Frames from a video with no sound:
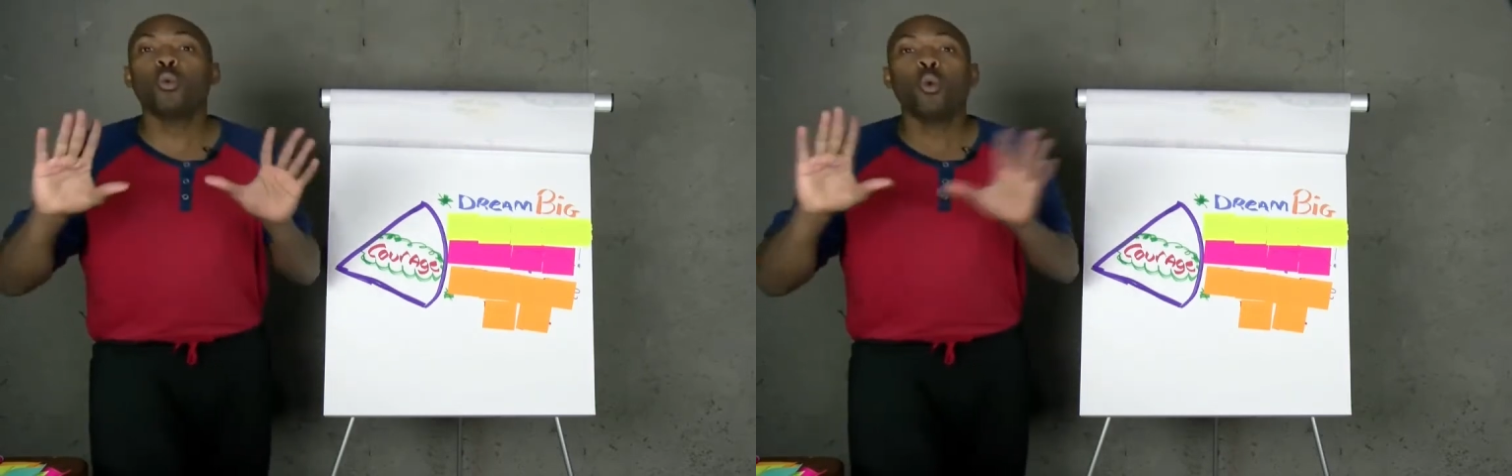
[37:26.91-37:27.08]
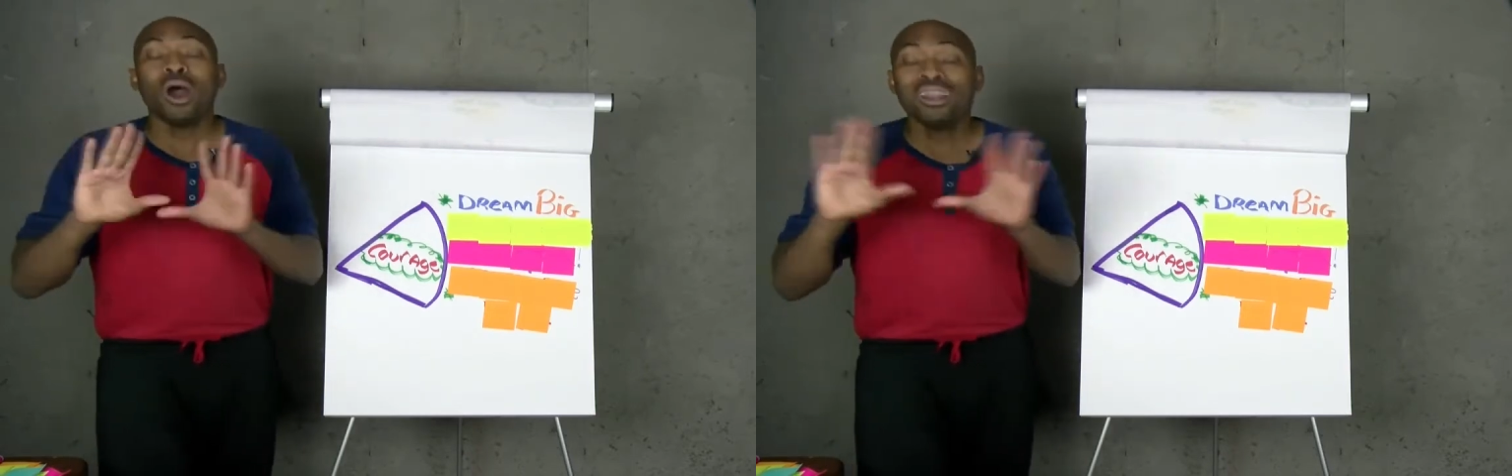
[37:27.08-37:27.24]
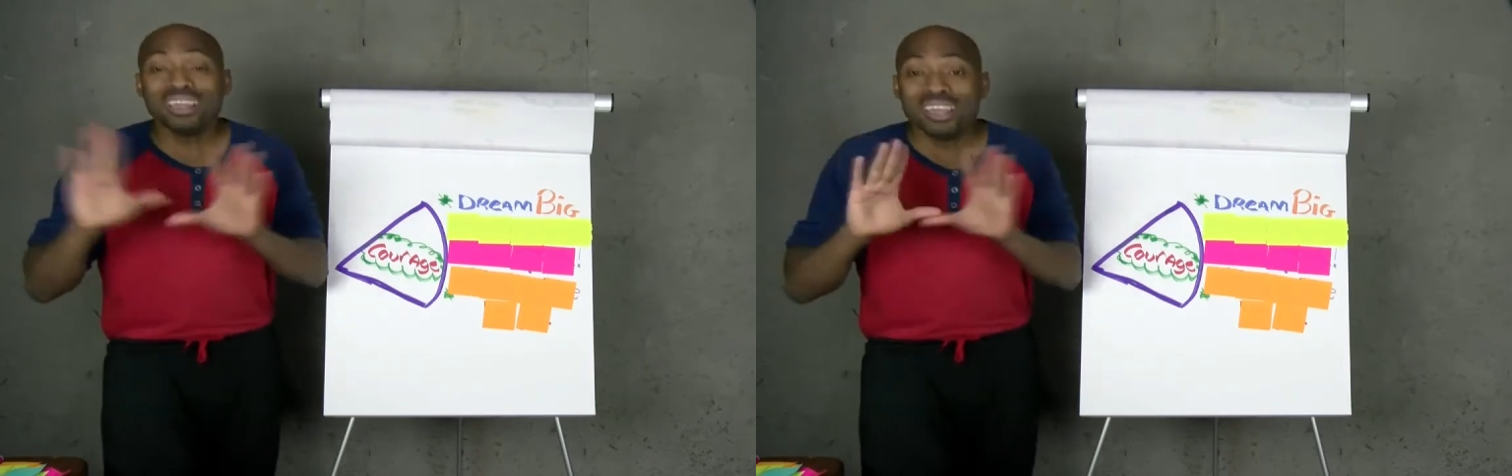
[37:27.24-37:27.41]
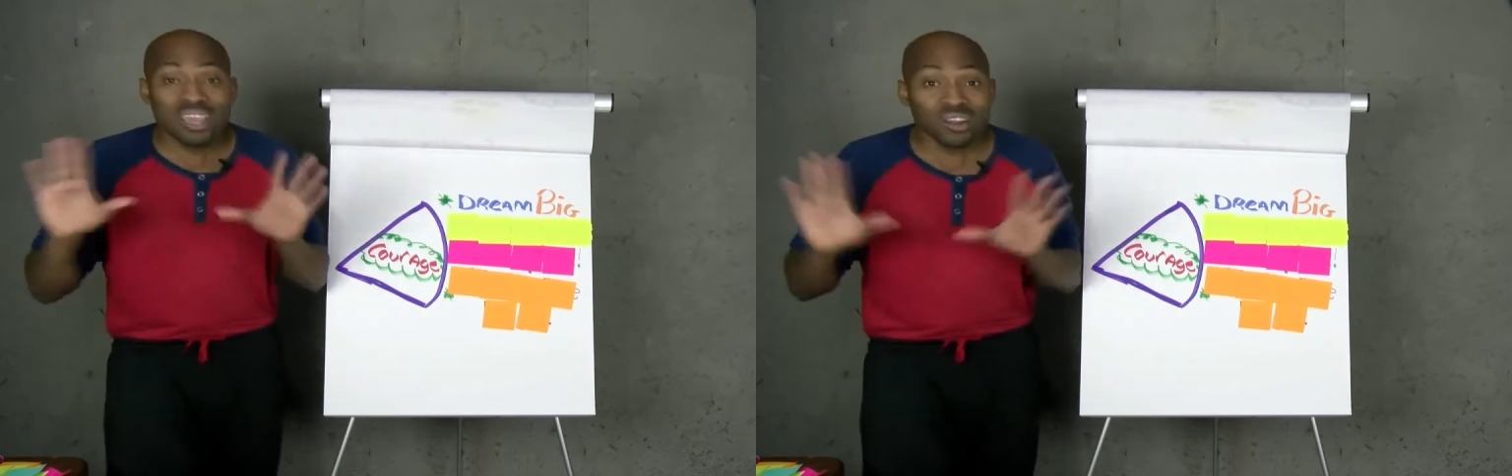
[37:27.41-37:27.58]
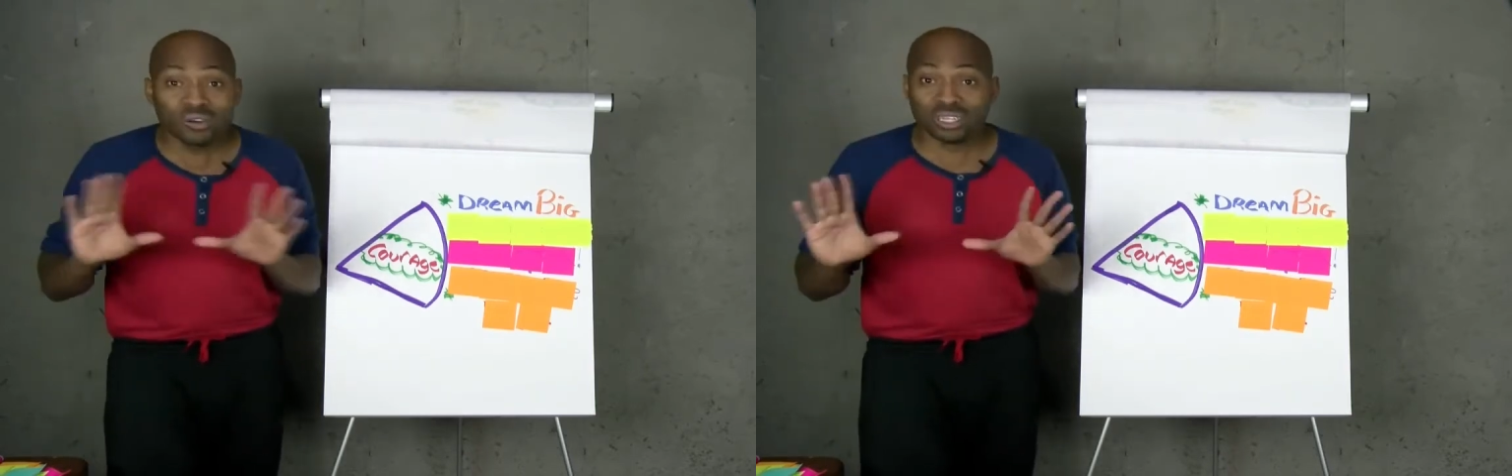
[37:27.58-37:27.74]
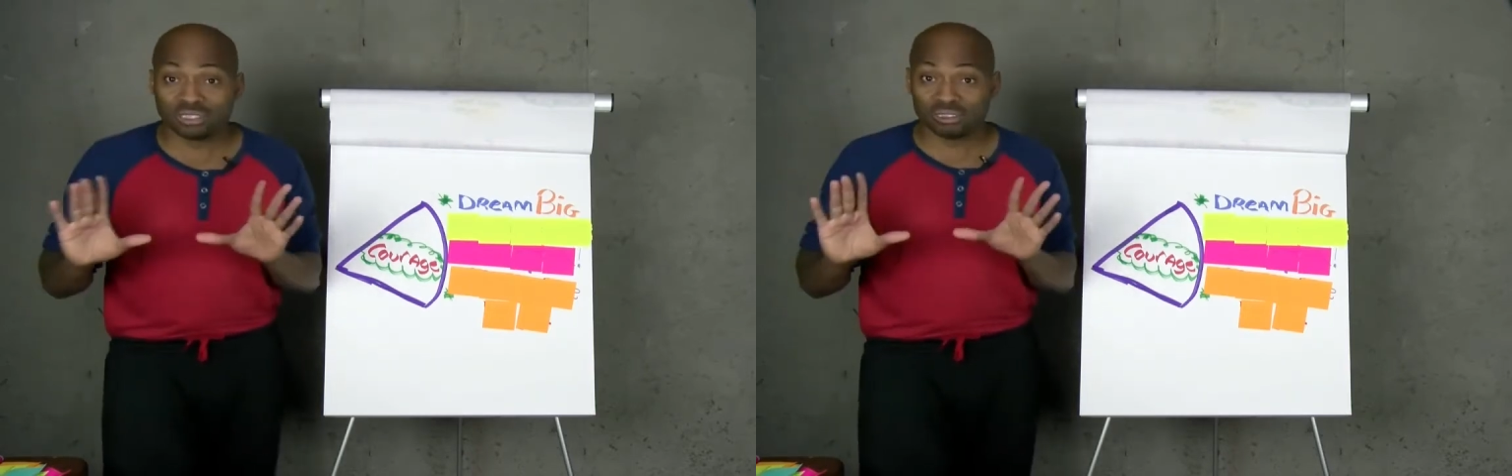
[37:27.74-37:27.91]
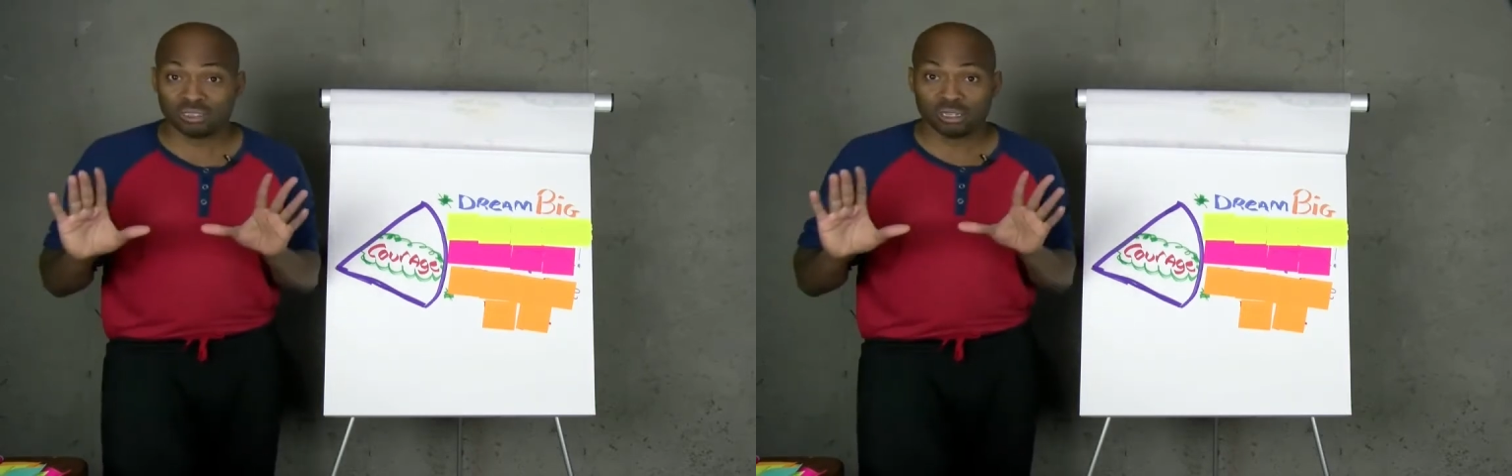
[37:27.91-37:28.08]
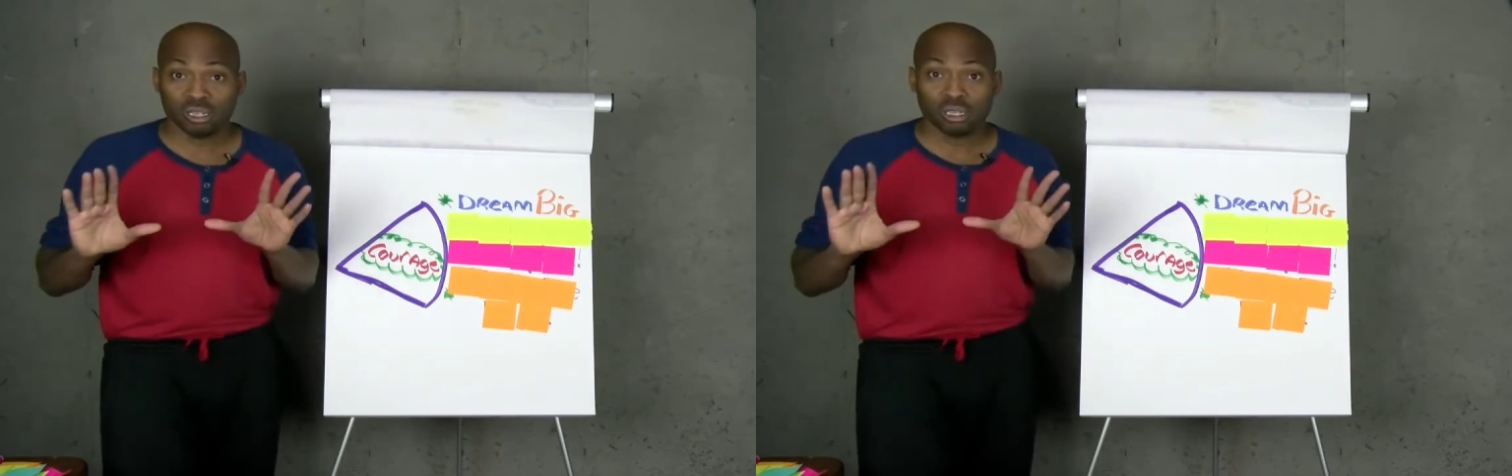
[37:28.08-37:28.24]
want to hear it.